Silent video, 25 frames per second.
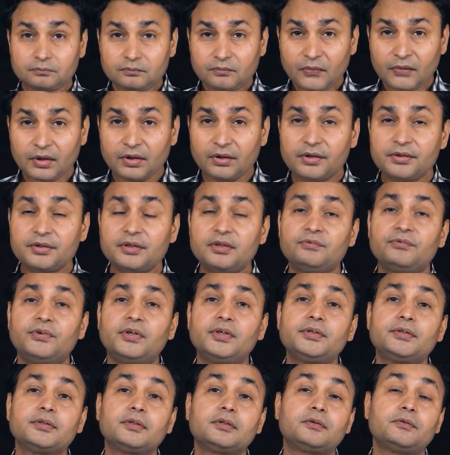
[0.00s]
recent
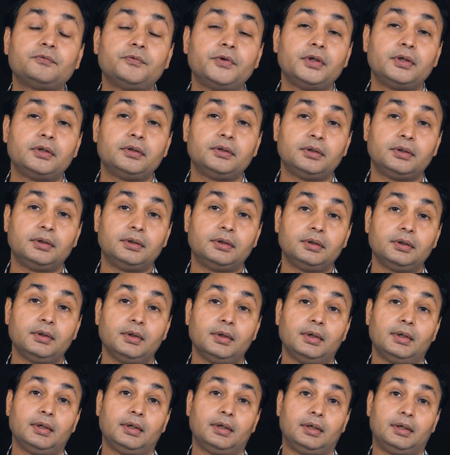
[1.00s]
versions where the
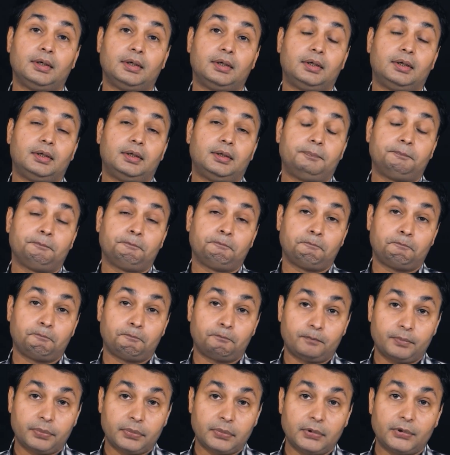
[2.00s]

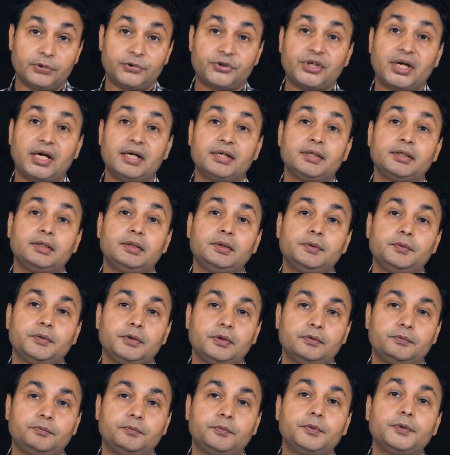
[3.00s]

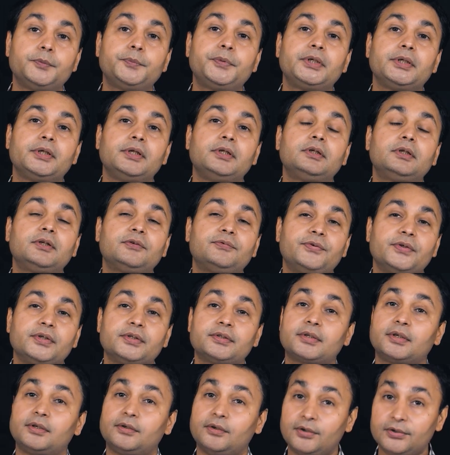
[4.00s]
ChatGPT
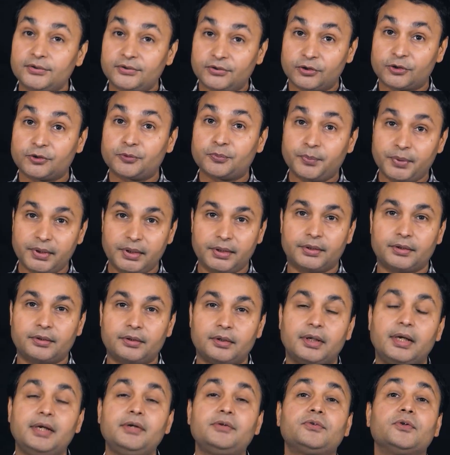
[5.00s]
interface can also
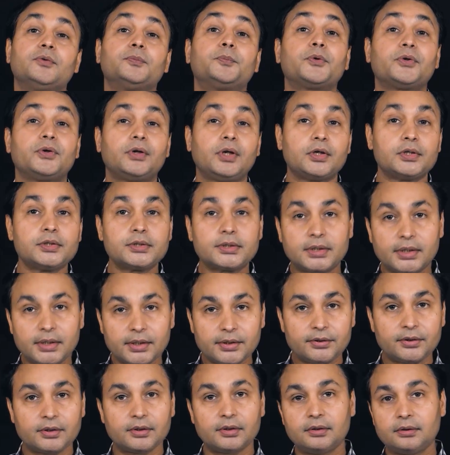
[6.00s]
speak, right? So
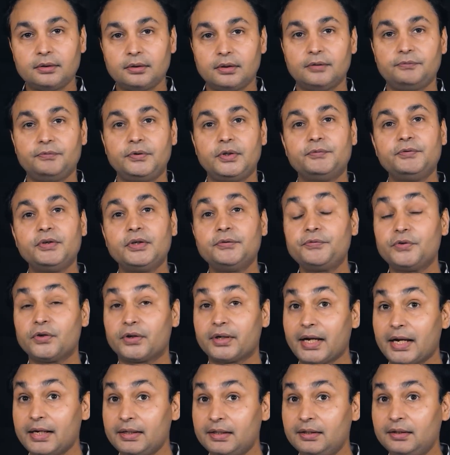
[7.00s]
pronunciation, even if you're
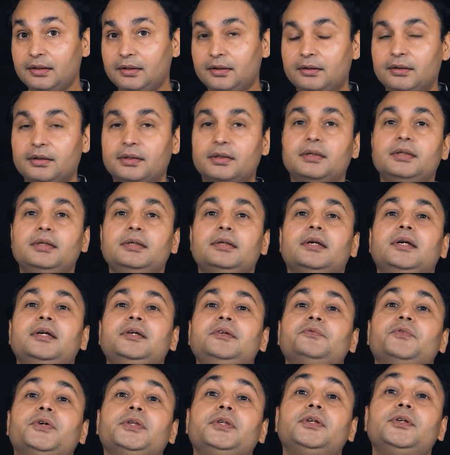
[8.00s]
writing correctly, right,
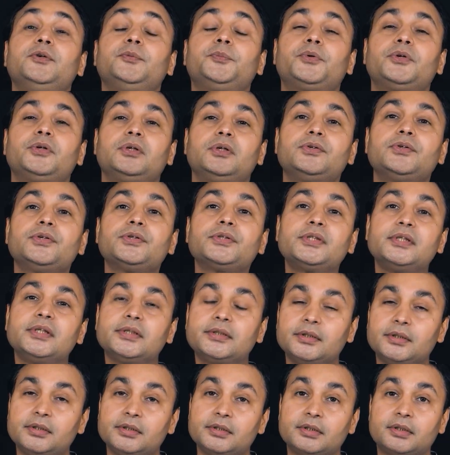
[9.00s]
whether your
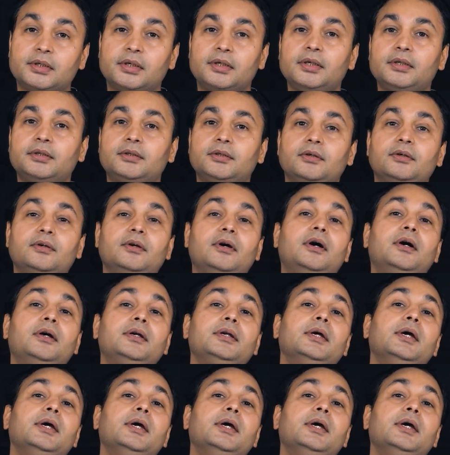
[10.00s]
pronunciation is correct or not,